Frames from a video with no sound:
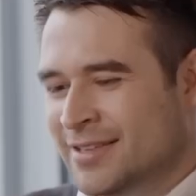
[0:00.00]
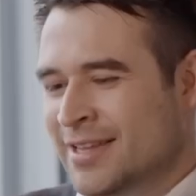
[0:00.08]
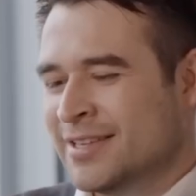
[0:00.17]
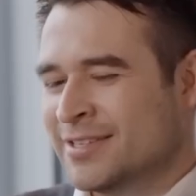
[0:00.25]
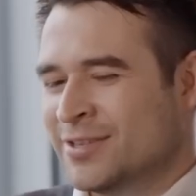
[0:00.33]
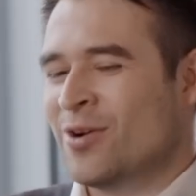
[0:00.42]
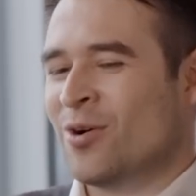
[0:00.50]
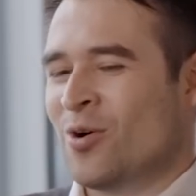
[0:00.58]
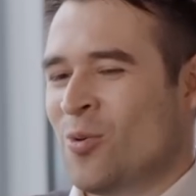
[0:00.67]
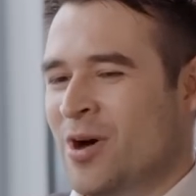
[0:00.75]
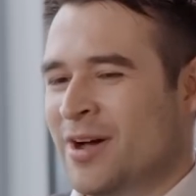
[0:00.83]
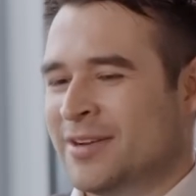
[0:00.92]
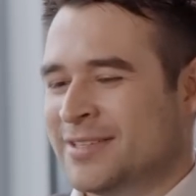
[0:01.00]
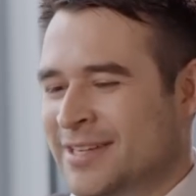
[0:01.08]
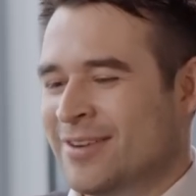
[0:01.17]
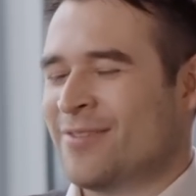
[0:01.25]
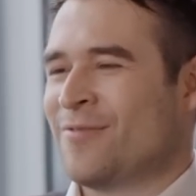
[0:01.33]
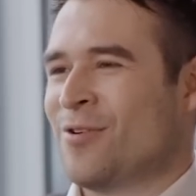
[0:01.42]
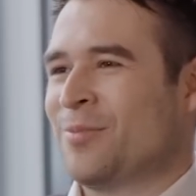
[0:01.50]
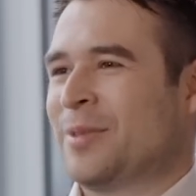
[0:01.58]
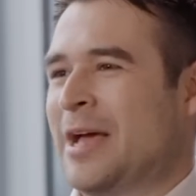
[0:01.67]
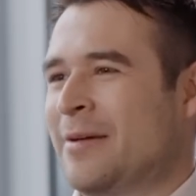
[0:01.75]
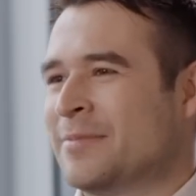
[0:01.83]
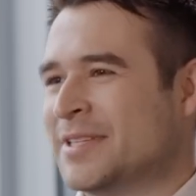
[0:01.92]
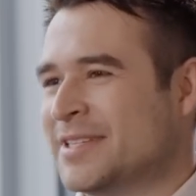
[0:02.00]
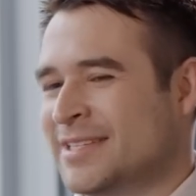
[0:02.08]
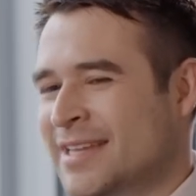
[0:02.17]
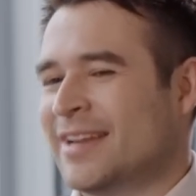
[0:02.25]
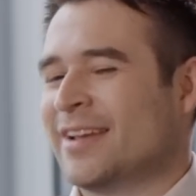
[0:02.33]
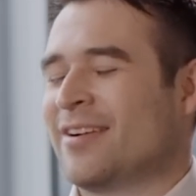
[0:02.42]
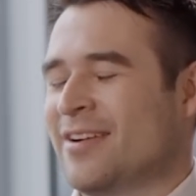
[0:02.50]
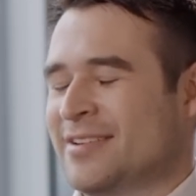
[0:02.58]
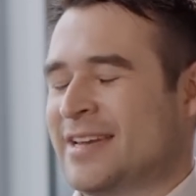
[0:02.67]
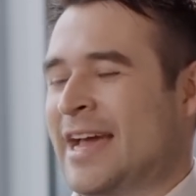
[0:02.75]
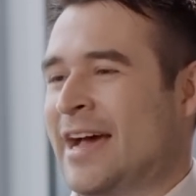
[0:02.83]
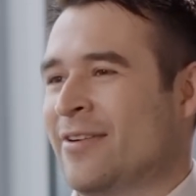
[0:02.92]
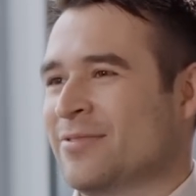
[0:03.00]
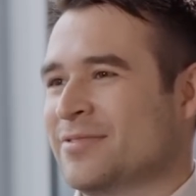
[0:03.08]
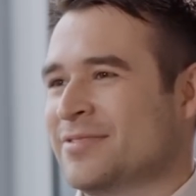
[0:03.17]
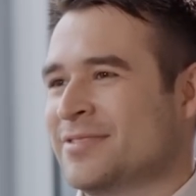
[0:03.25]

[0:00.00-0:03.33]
is Do Kwon, Terraform Labs, sitting on now